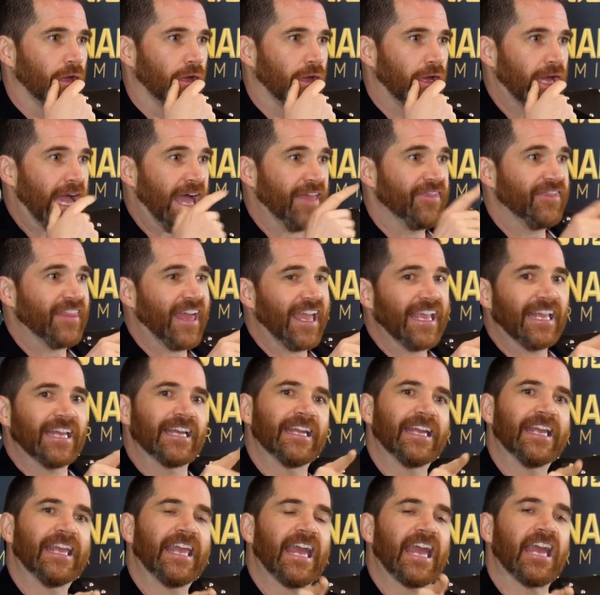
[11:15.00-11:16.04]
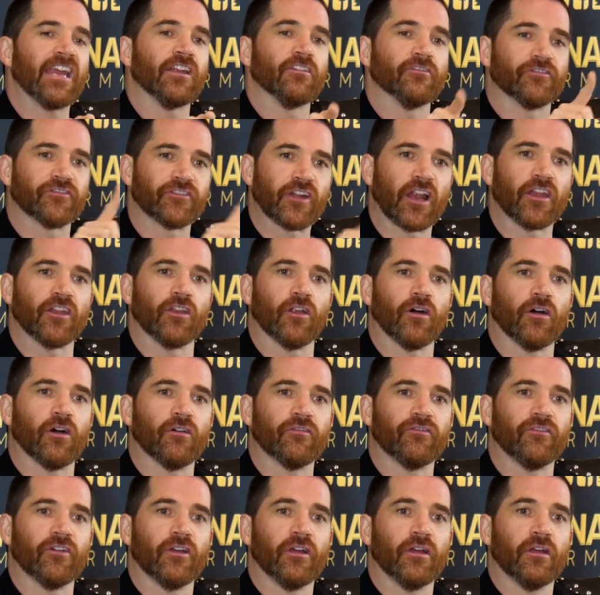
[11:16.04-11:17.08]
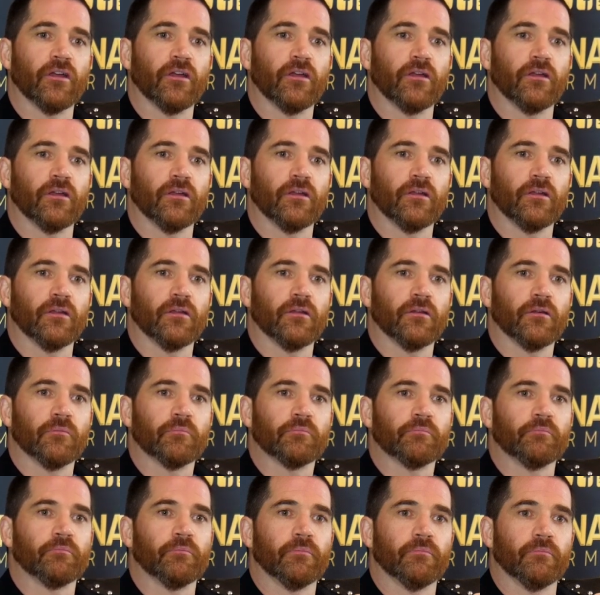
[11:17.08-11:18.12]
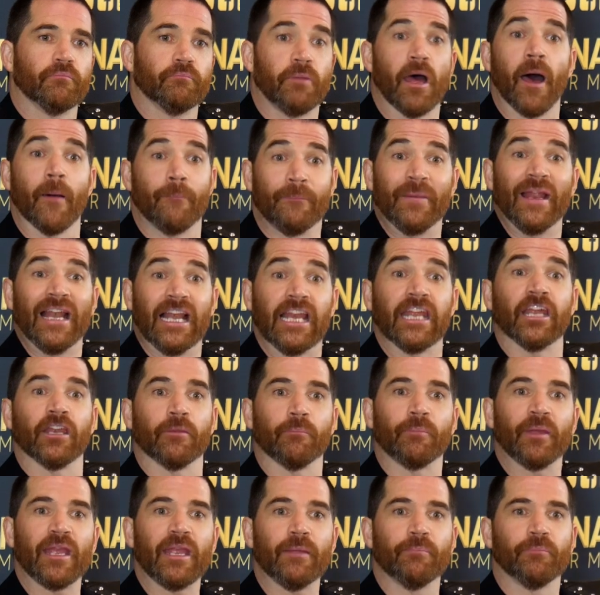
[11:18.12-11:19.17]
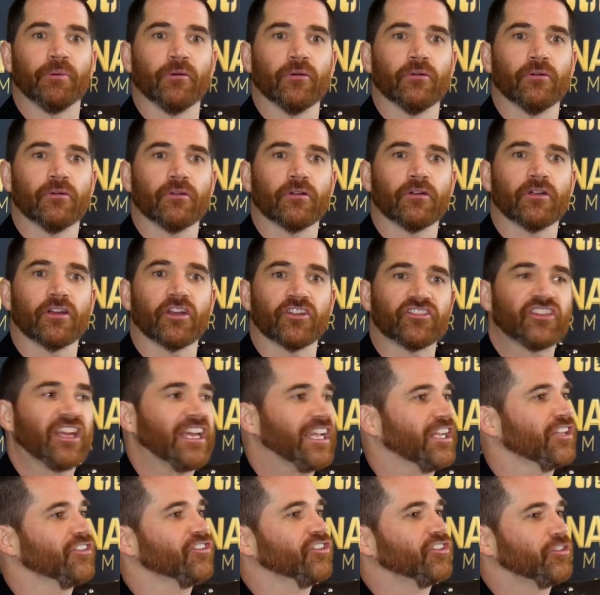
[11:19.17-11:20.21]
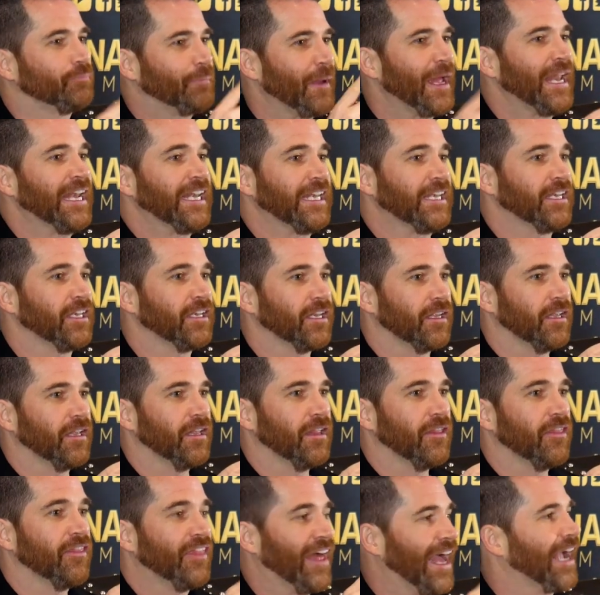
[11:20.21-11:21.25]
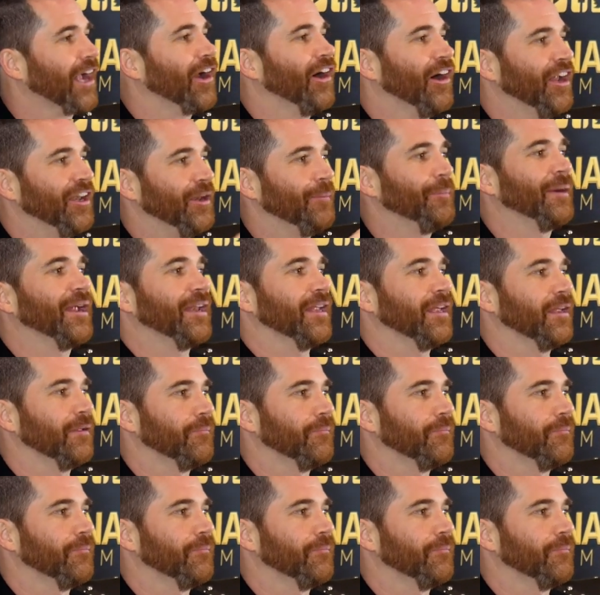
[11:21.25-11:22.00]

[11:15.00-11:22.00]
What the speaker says: And they can get in front of 1 billion people because they can spend that kind of money.